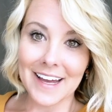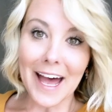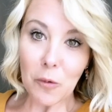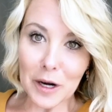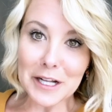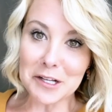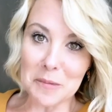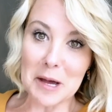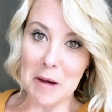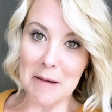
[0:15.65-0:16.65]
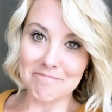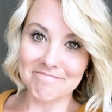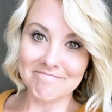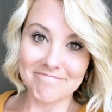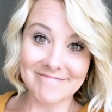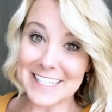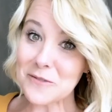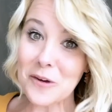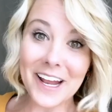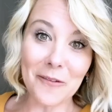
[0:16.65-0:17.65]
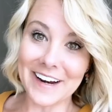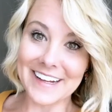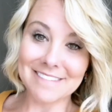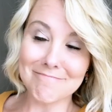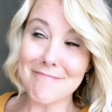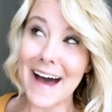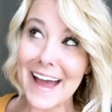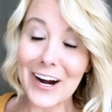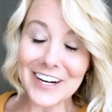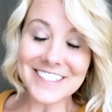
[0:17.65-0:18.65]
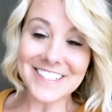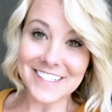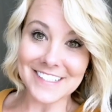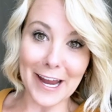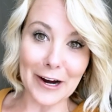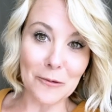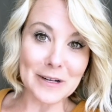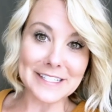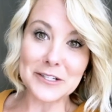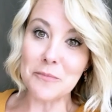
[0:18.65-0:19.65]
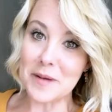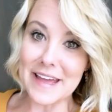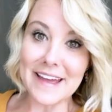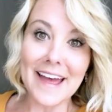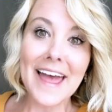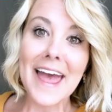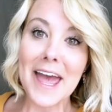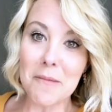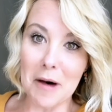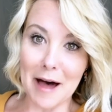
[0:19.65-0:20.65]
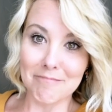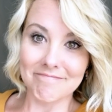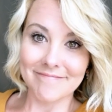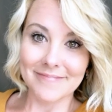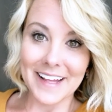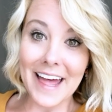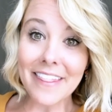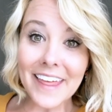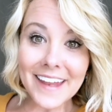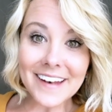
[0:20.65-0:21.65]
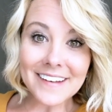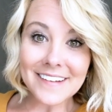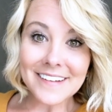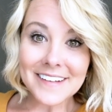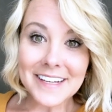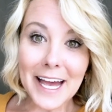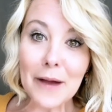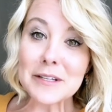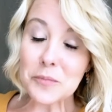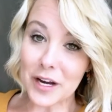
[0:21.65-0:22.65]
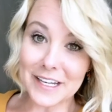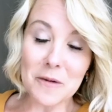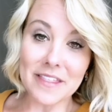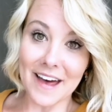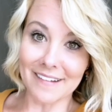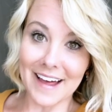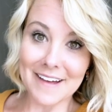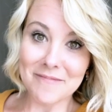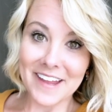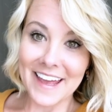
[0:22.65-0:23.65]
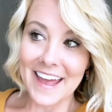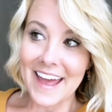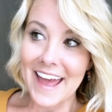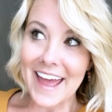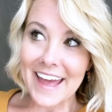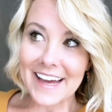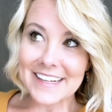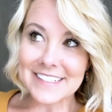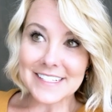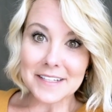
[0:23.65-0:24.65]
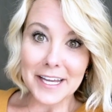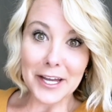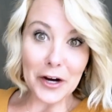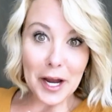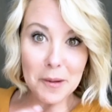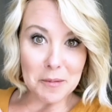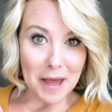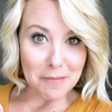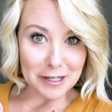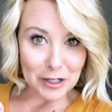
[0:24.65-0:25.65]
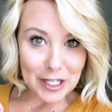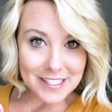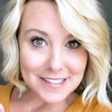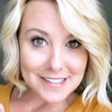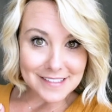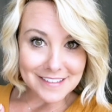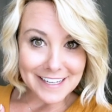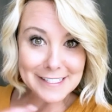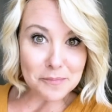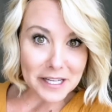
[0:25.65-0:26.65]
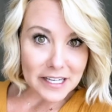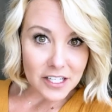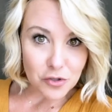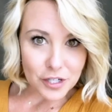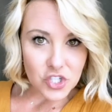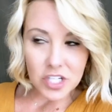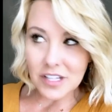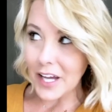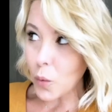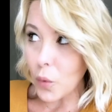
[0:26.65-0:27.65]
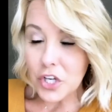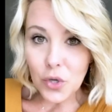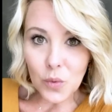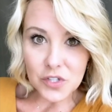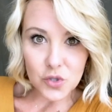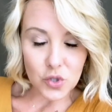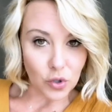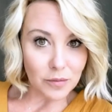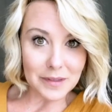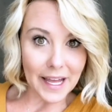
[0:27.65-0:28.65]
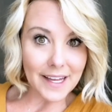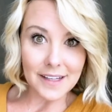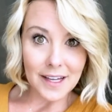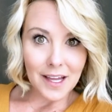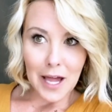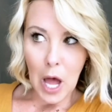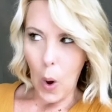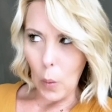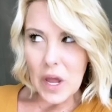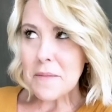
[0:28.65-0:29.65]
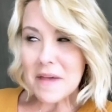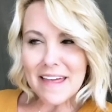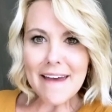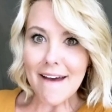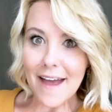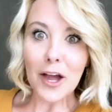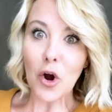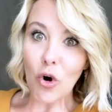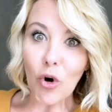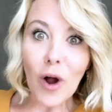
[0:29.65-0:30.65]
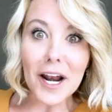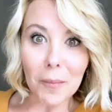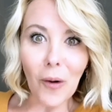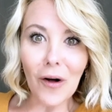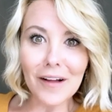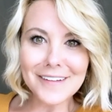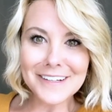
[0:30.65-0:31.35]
I wanted to be a mom. That's what I wanted. My heart's desire was to be a mom. And then I was pregnant with Ella. And here I am, a baby nurse. He's a pediatrician. Like, wouldn't you assume, like, we'd be incredible?